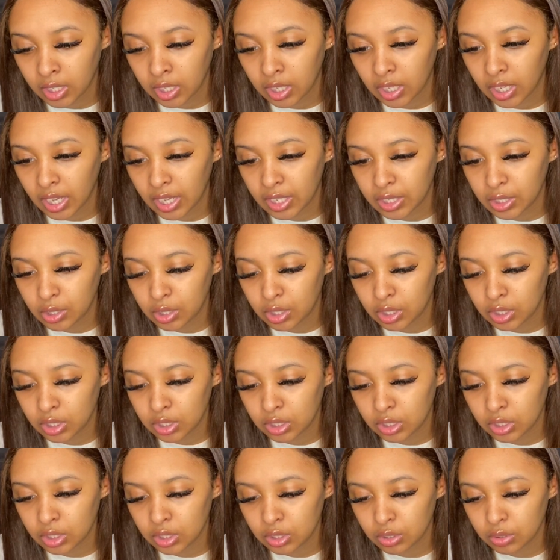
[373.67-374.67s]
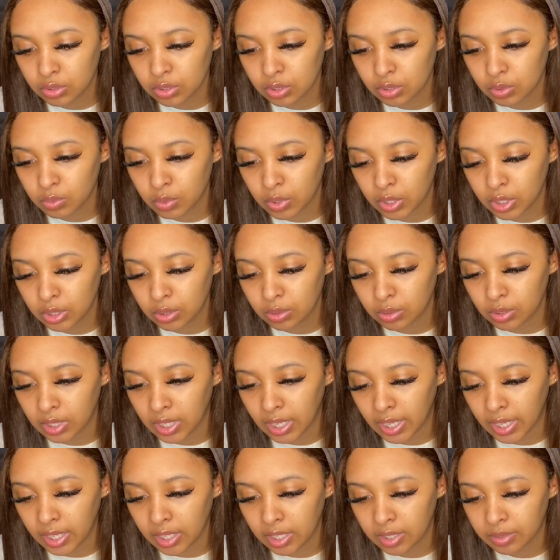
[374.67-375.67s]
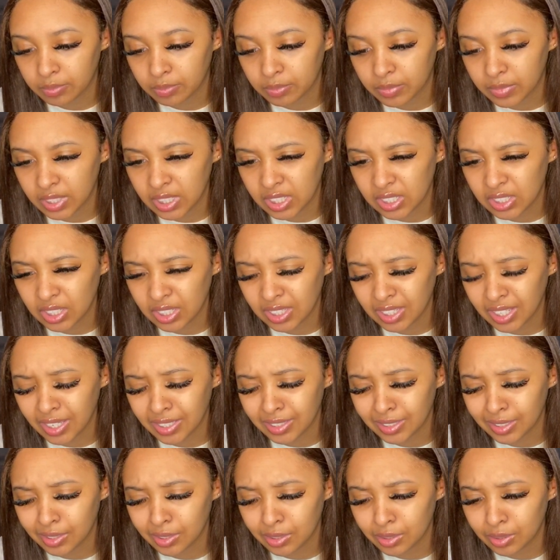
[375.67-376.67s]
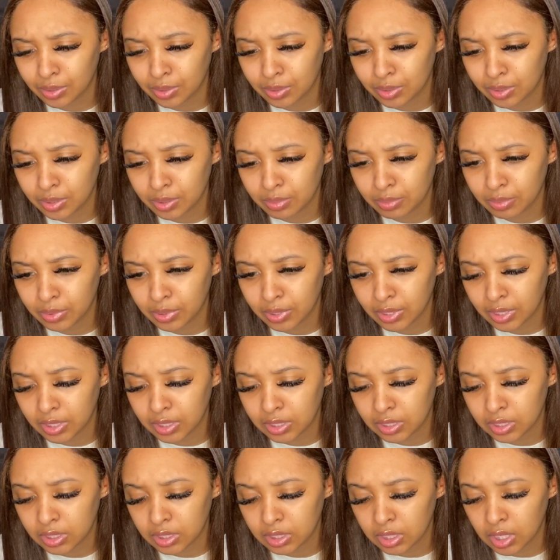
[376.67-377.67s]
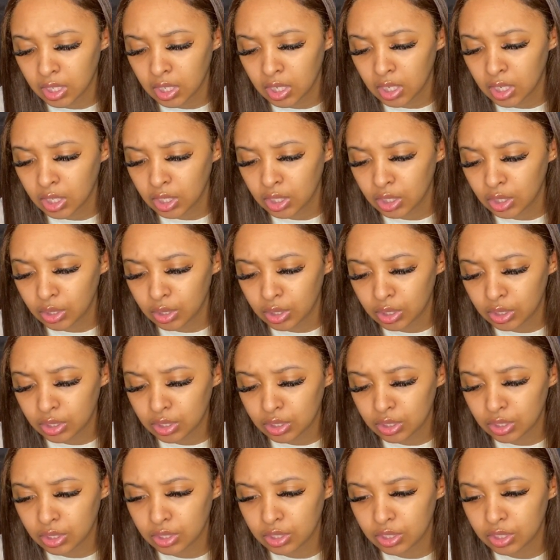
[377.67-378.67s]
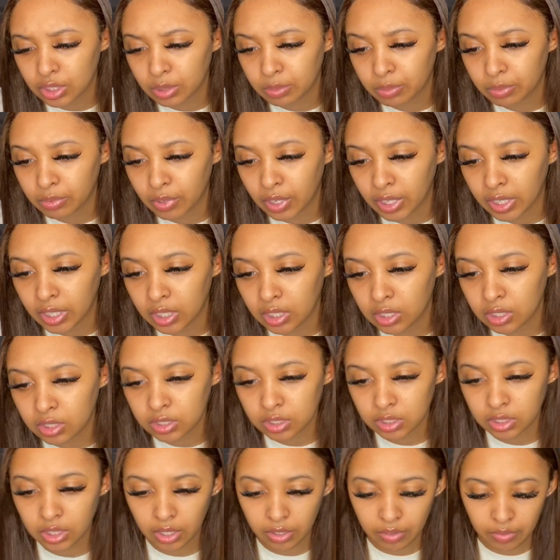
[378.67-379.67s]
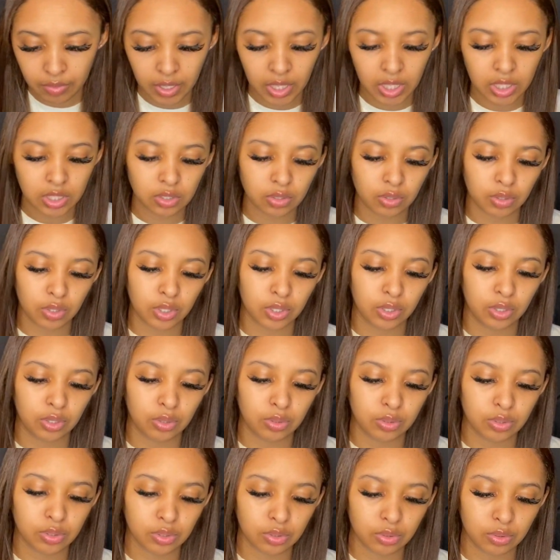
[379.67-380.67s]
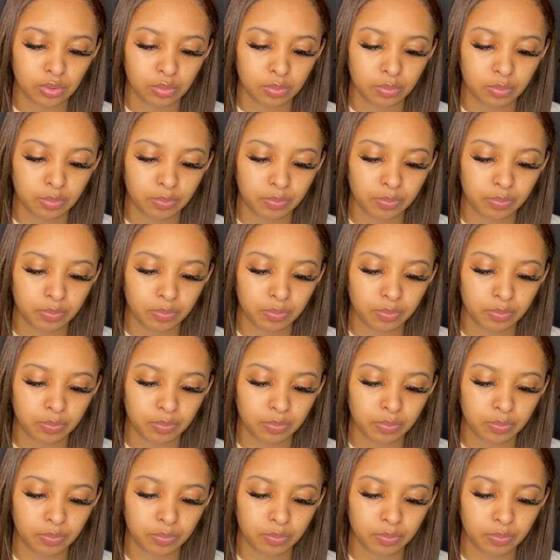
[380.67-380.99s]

and you can just choose the one you like. These are like the YouTube ones. You can search up regular sun rays or YouTube.